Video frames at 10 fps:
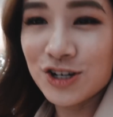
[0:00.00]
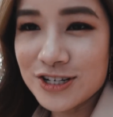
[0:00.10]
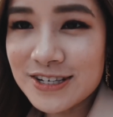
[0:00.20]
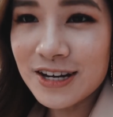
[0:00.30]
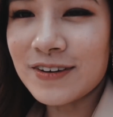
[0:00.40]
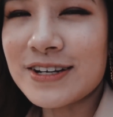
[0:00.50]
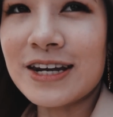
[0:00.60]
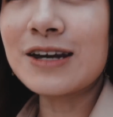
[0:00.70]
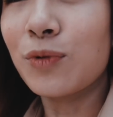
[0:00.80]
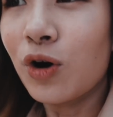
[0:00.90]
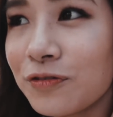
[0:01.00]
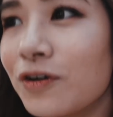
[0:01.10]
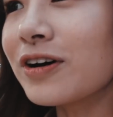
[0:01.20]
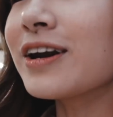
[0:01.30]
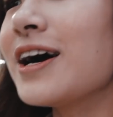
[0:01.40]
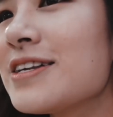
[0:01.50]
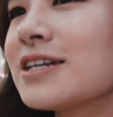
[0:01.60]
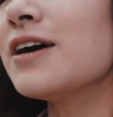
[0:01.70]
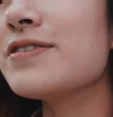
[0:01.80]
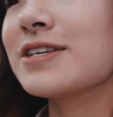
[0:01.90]
just to see if there's any more Fortnite
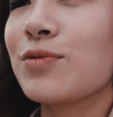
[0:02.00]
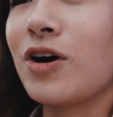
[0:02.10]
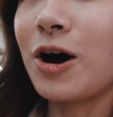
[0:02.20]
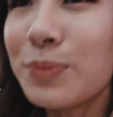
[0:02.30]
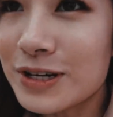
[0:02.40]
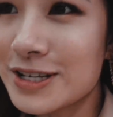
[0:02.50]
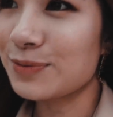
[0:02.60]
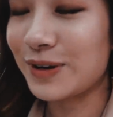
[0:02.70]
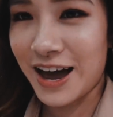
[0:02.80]
stuff, to see what options we